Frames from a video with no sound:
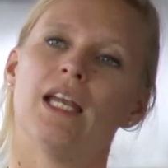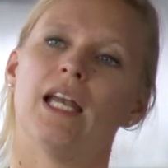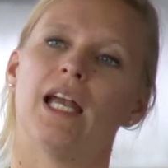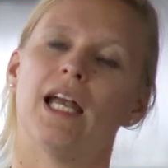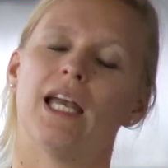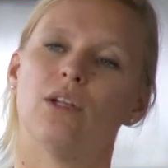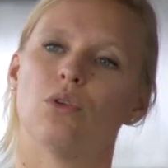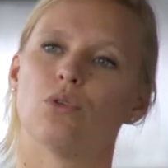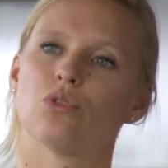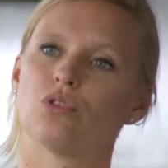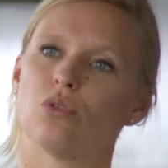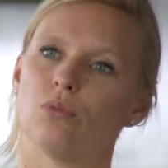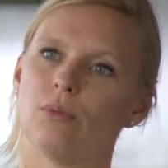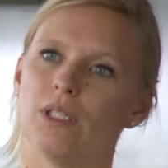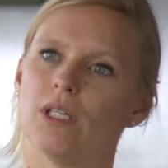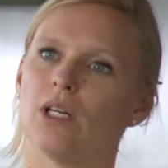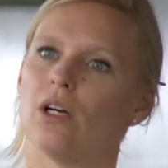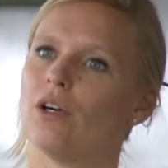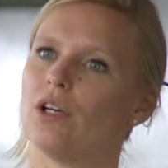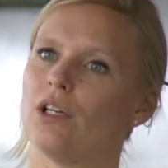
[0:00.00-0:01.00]
And also
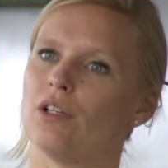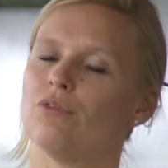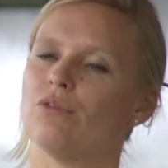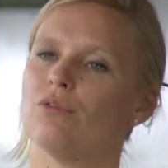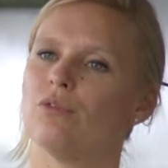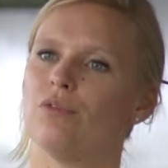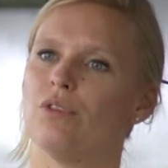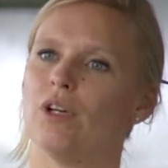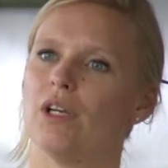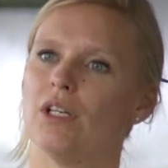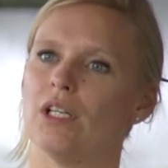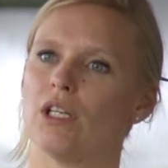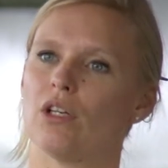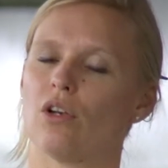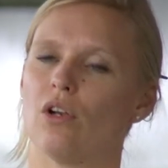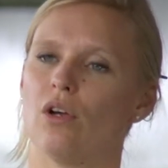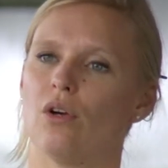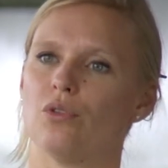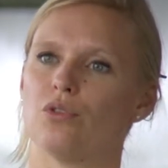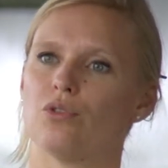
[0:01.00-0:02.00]
we are in very
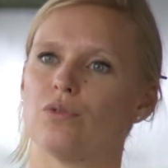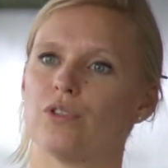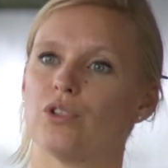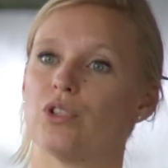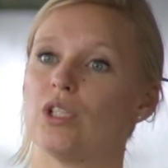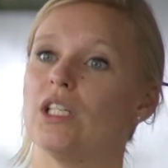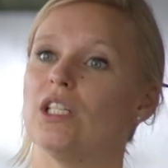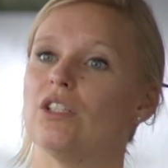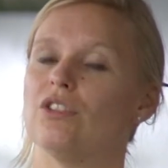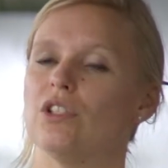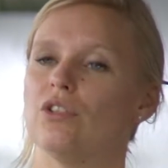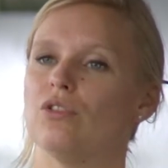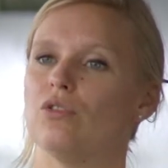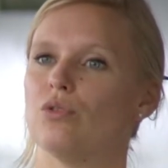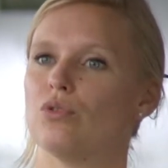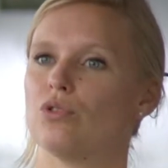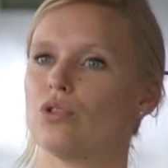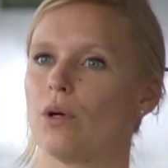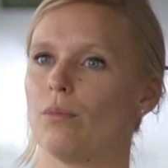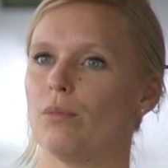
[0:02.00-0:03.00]
close vicinity
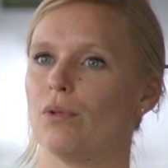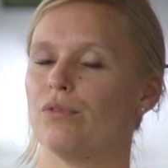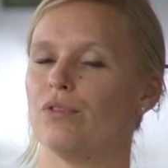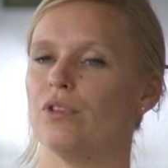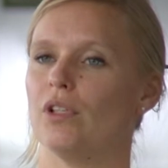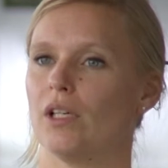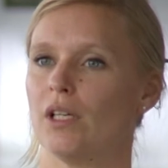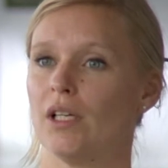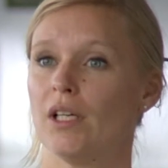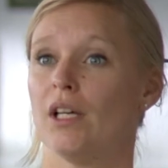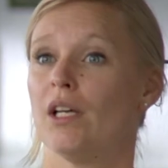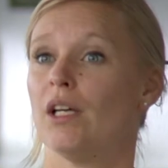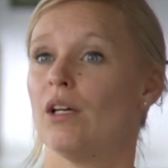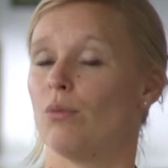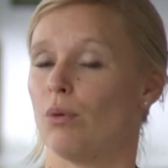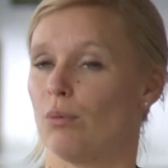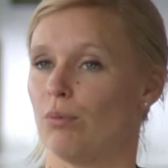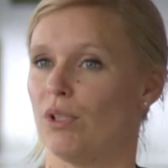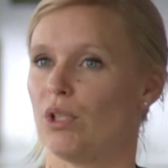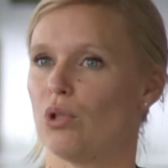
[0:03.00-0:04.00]
to some of the
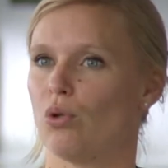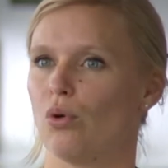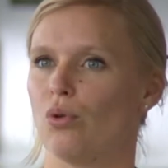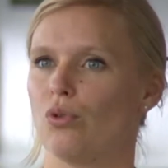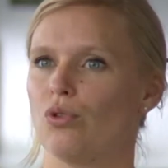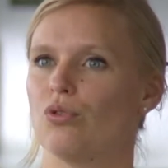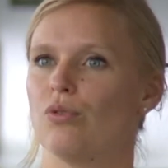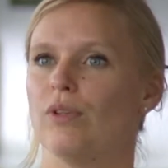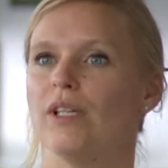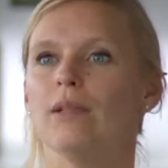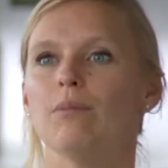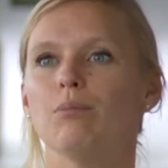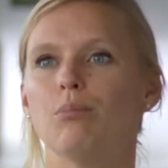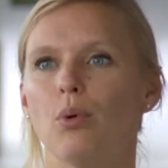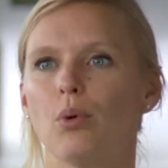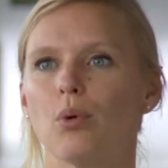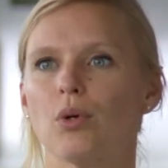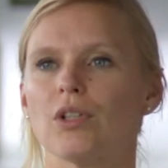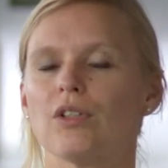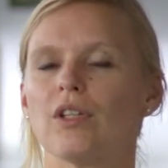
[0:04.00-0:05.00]
what we call green
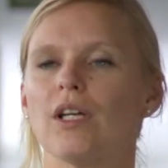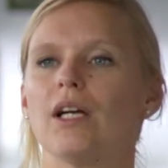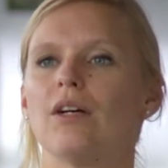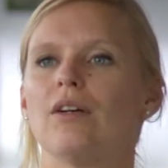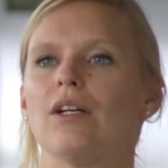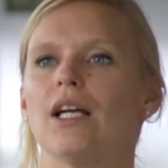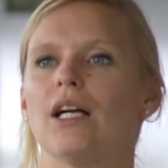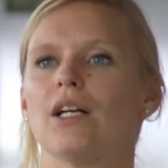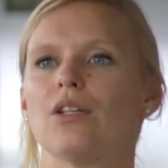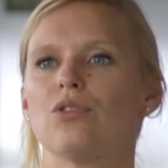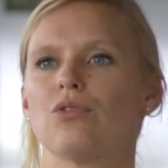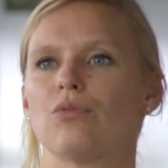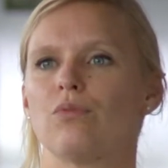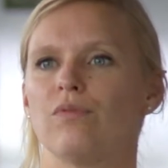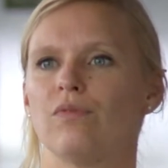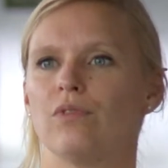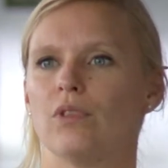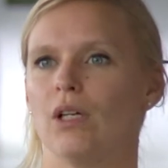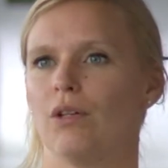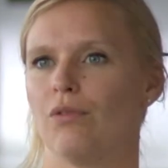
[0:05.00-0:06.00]
port areas.
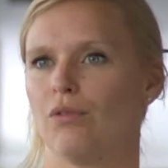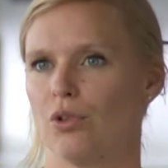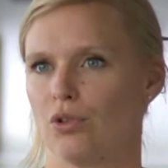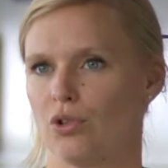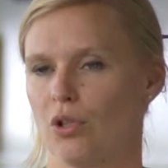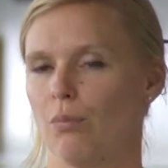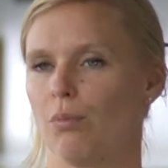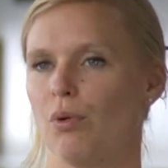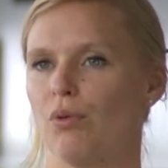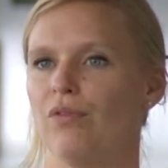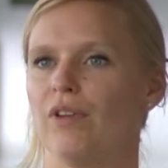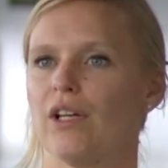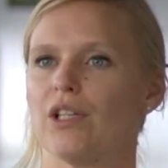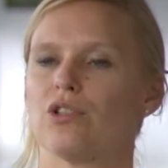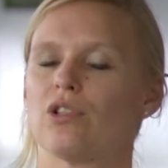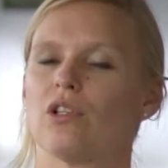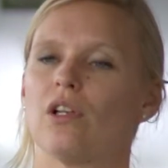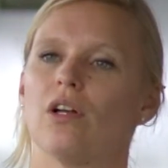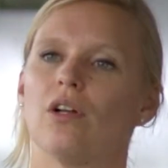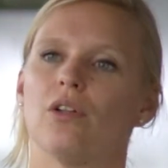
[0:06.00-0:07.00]
For example,
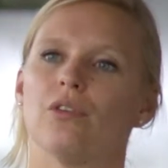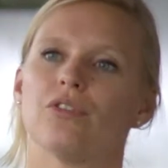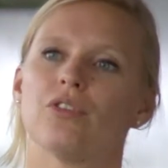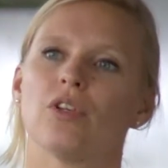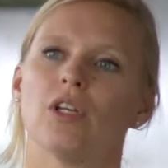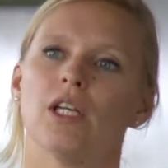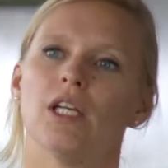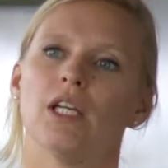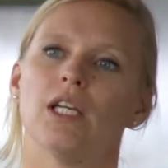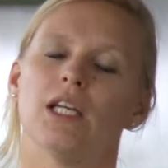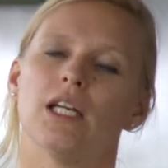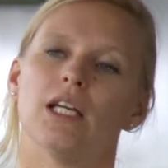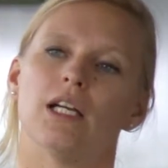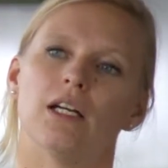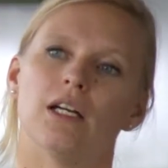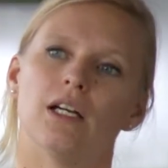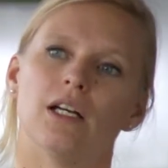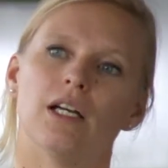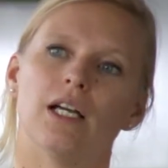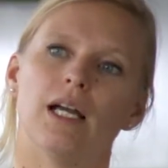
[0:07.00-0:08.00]
Westland
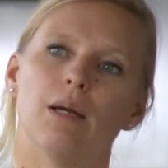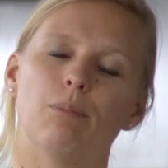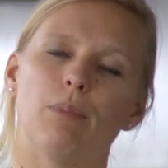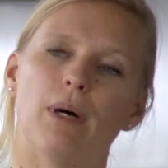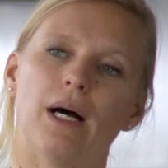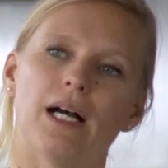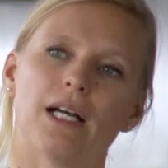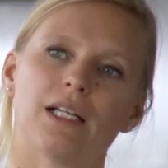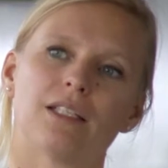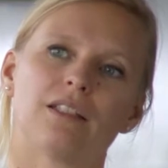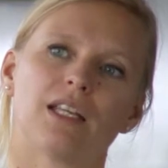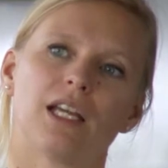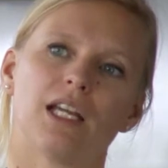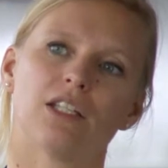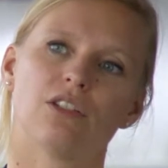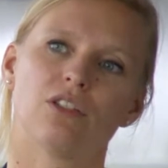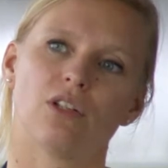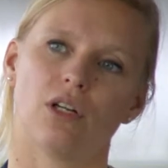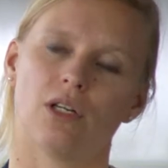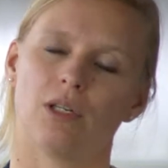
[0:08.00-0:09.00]
and
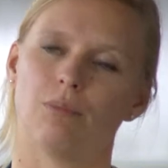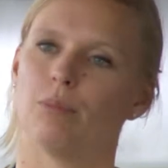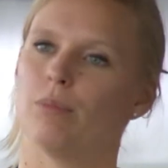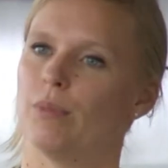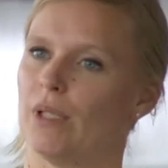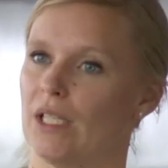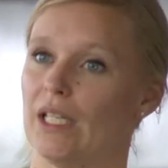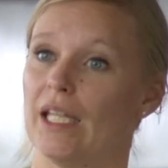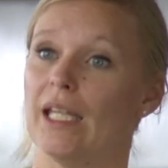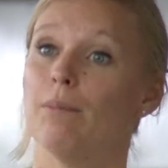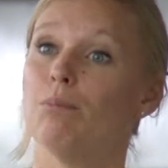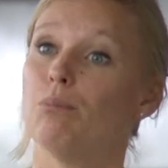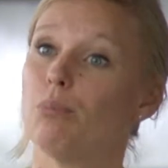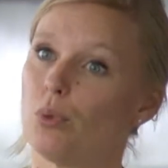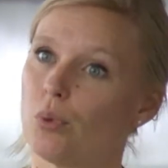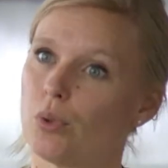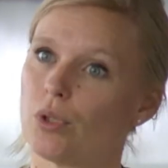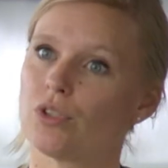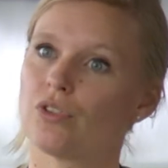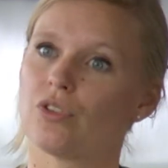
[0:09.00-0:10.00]
Barendrecht are big
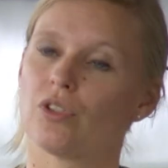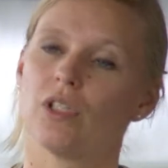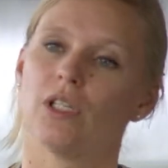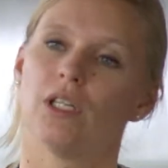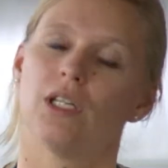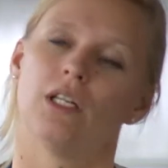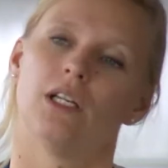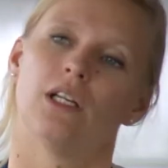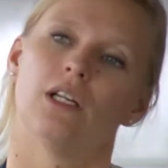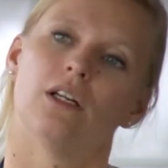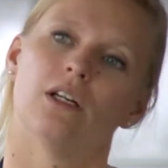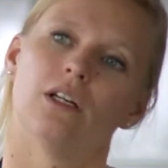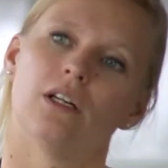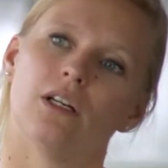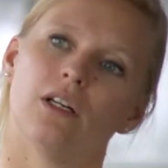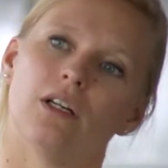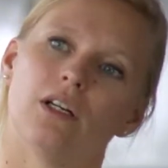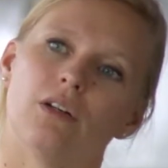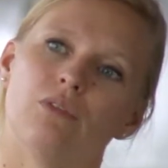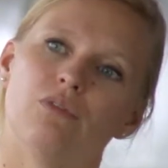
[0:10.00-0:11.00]
import
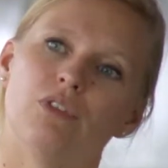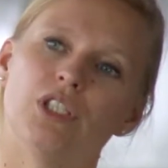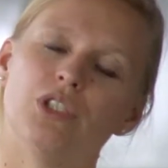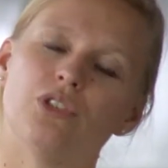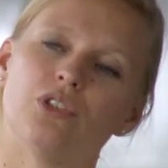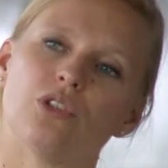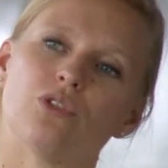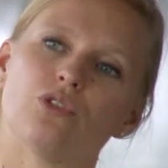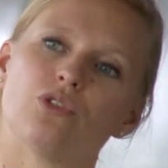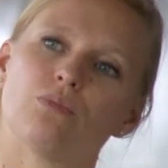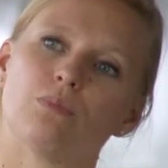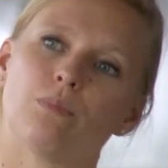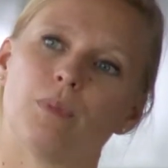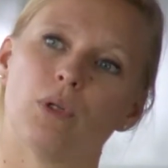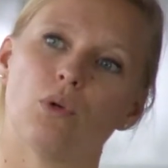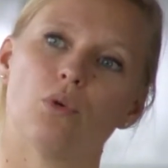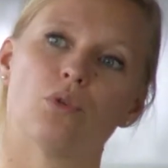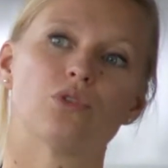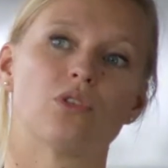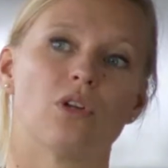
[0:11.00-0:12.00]
regions, but
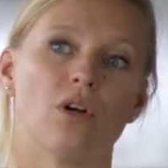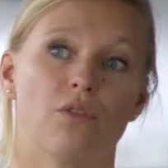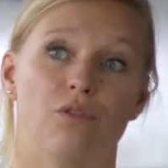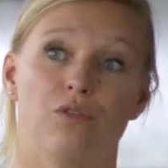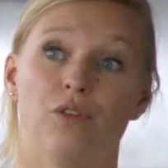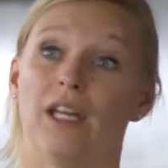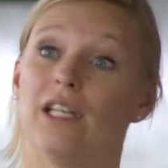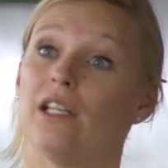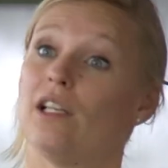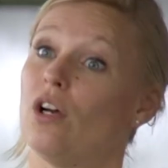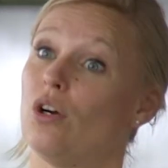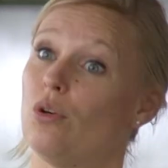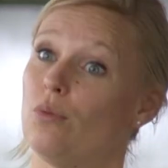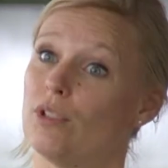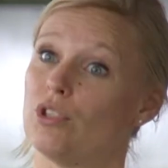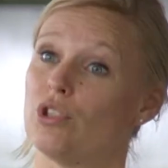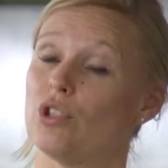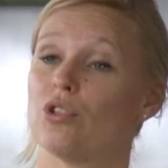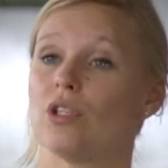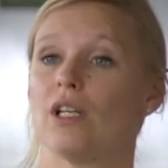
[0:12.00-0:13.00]
also Venlo,
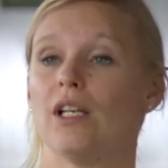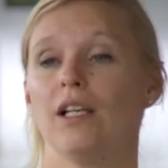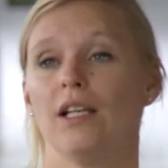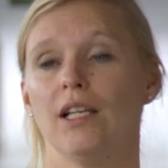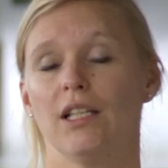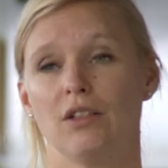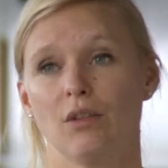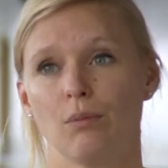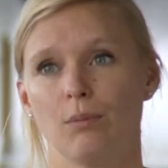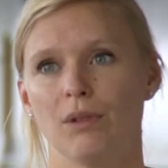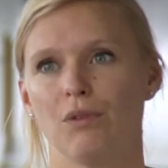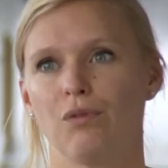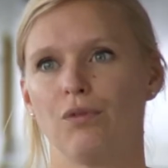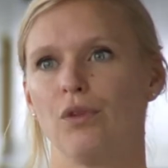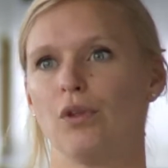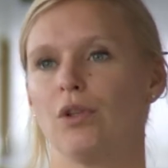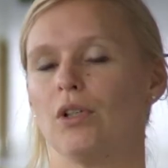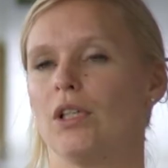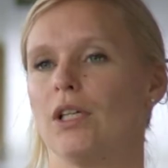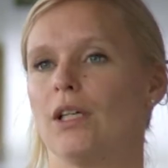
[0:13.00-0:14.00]
which is a little bit
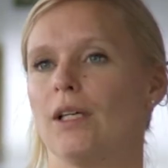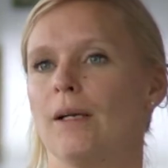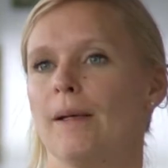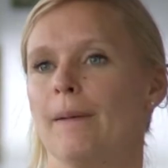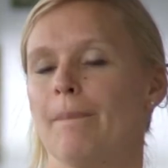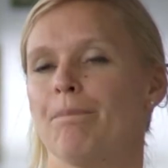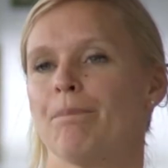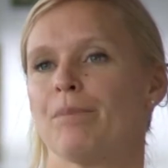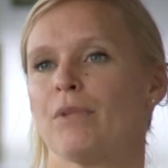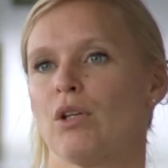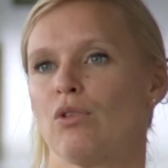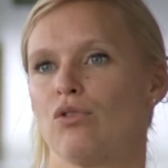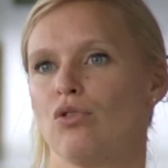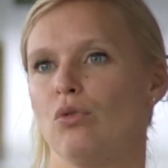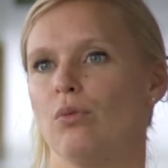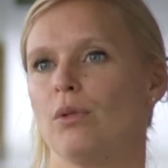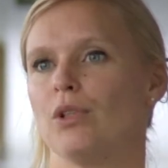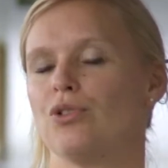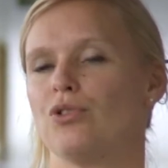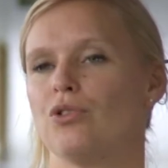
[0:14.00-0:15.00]
further
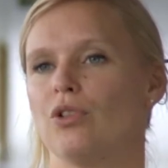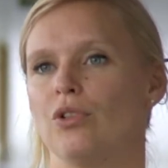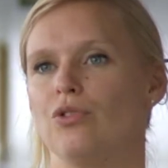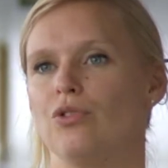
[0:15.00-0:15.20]
towards the